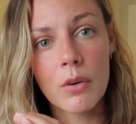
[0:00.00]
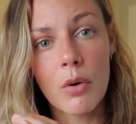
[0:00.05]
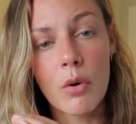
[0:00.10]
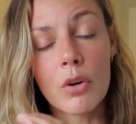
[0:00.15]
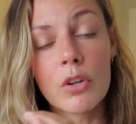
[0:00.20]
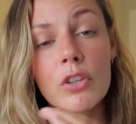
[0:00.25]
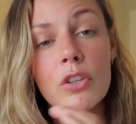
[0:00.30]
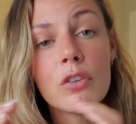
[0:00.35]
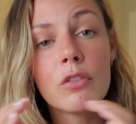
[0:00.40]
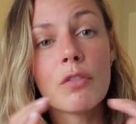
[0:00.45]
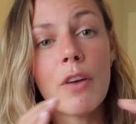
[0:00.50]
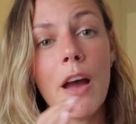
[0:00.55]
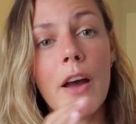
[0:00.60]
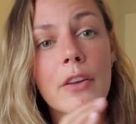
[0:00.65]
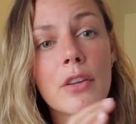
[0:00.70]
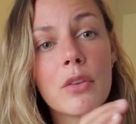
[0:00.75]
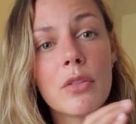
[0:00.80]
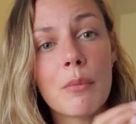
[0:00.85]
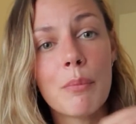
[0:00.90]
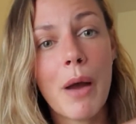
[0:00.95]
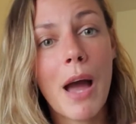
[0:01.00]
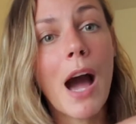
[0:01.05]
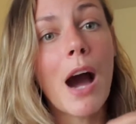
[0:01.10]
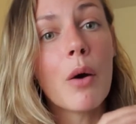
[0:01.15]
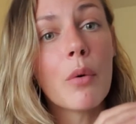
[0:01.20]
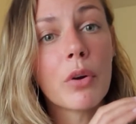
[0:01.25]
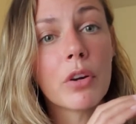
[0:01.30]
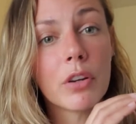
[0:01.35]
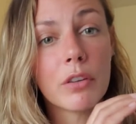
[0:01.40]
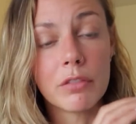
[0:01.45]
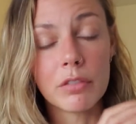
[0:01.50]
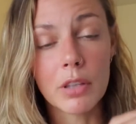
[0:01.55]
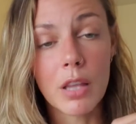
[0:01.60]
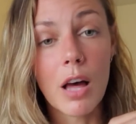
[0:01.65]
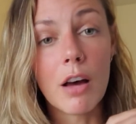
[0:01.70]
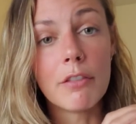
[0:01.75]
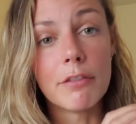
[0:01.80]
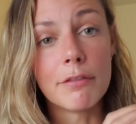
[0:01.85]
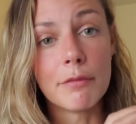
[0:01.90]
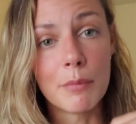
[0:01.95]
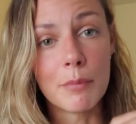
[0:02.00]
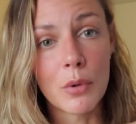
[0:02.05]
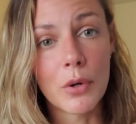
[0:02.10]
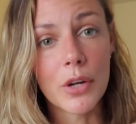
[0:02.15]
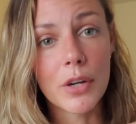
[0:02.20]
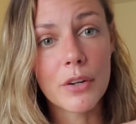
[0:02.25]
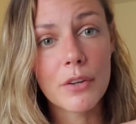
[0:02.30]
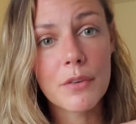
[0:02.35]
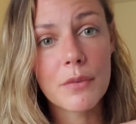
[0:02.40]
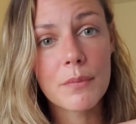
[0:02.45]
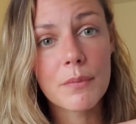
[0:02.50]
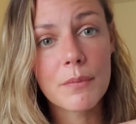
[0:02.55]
Or do you value the power of love more?